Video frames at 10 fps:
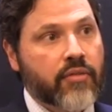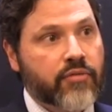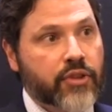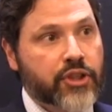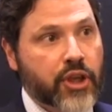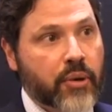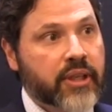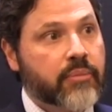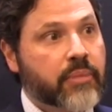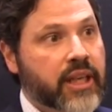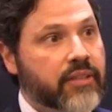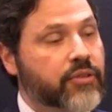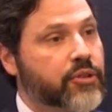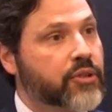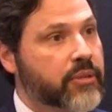for showing a
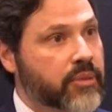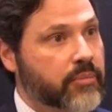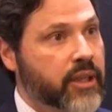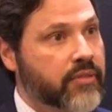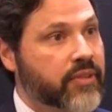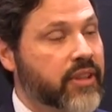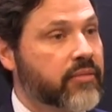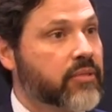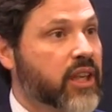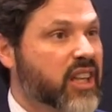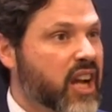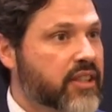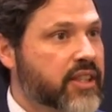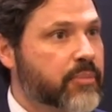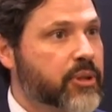meaningful treatment benefit. A
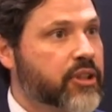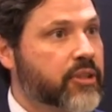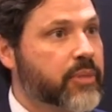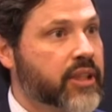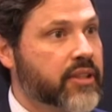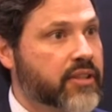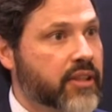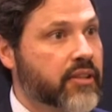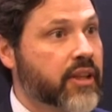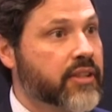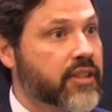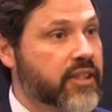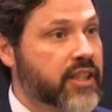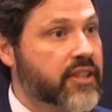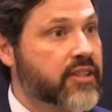concept could be considered a
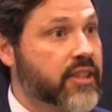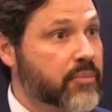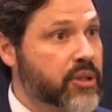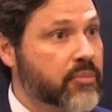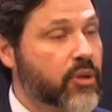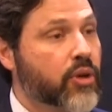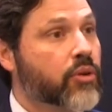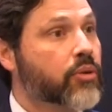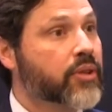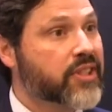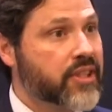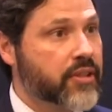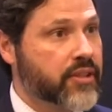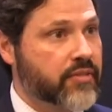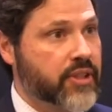disease symptom or a
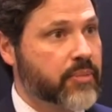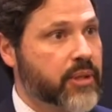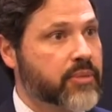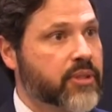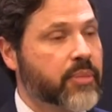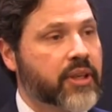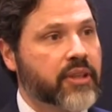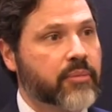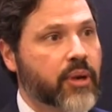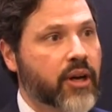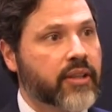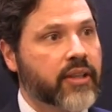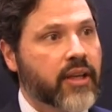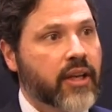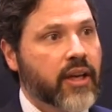series of symptoms depending upon
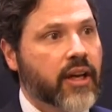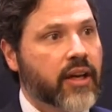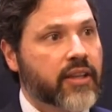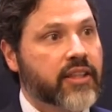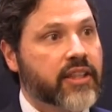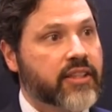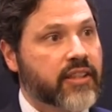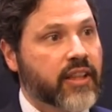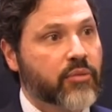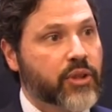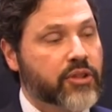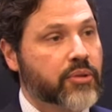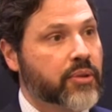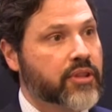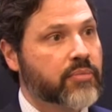the disease that they wish
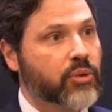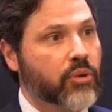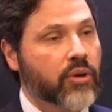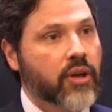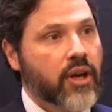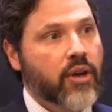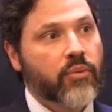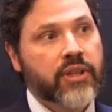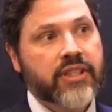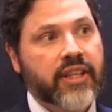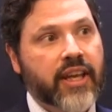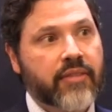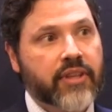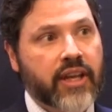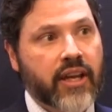to explore. Once they
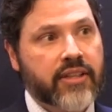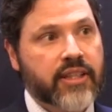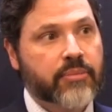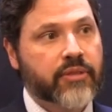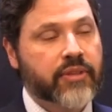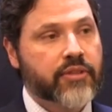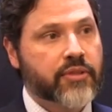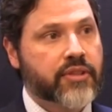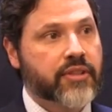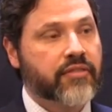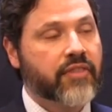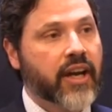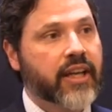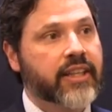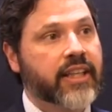have the concept of interest
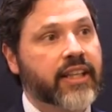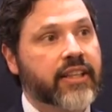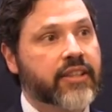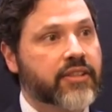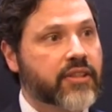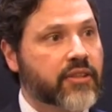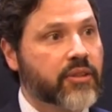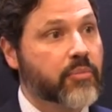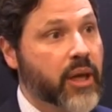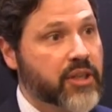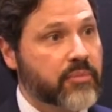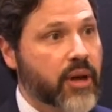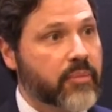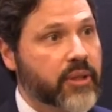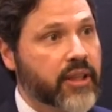defined, they need to consider the patient
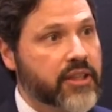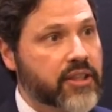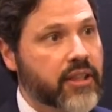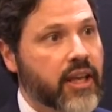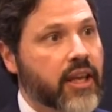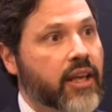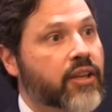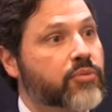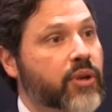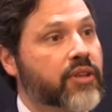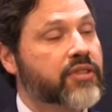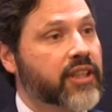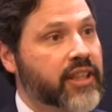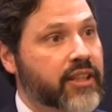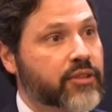population as well as the
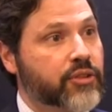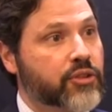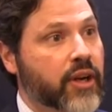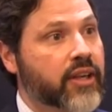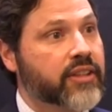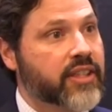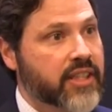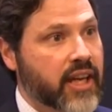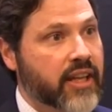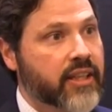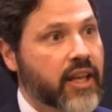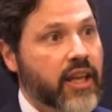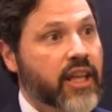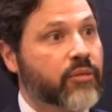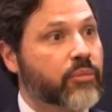clinical trial design
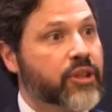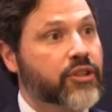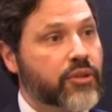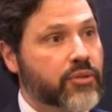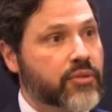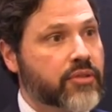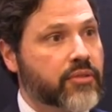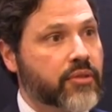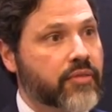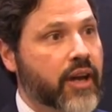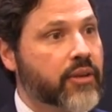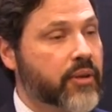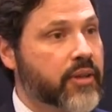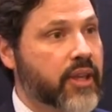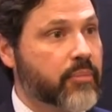that will be used to
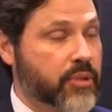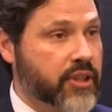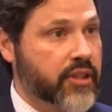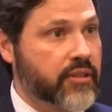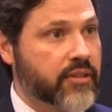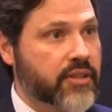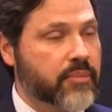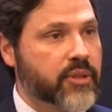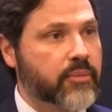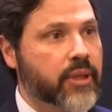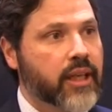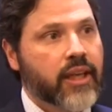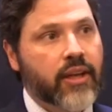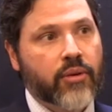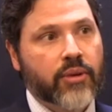evaluate that particular symptom.
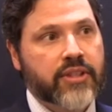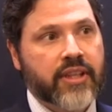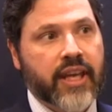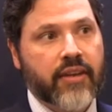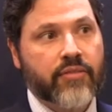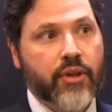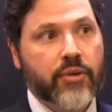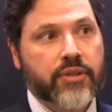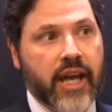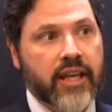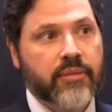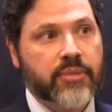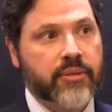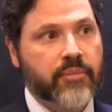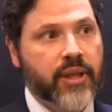Once they have those
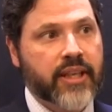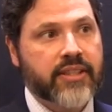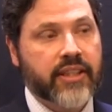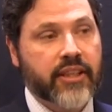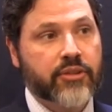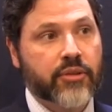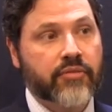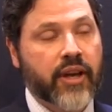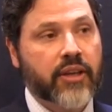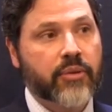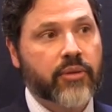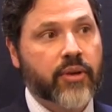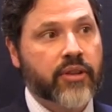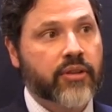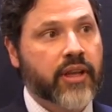items in place, they need to evaluate
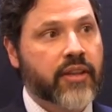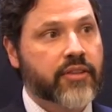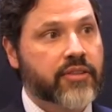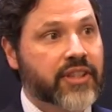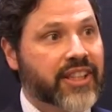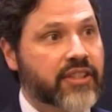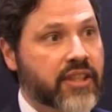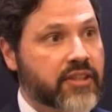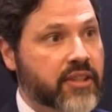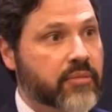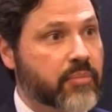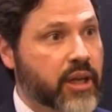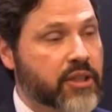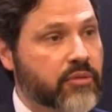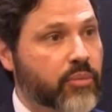whether or not there's an existing
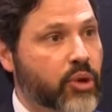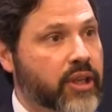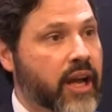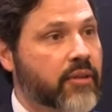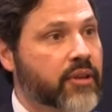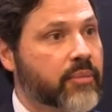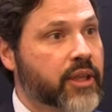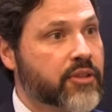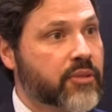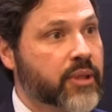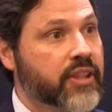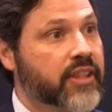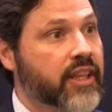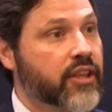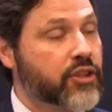patient-reported outcome instrument that
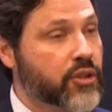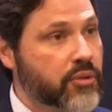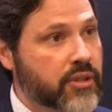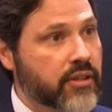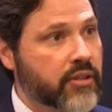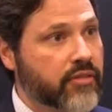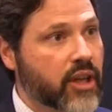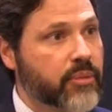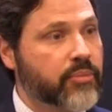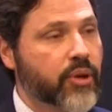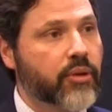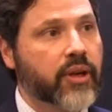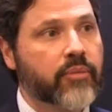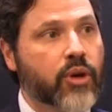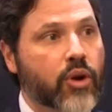they could use in their development
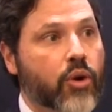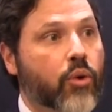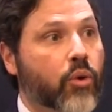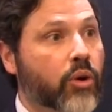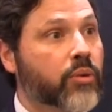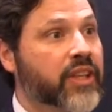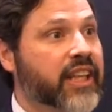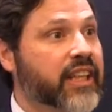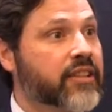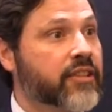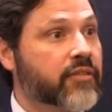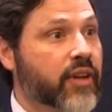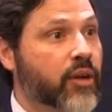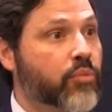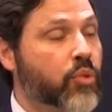program, or will they need to
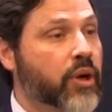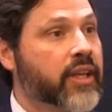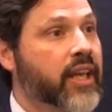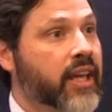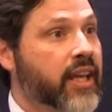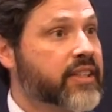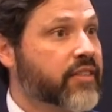develop one as a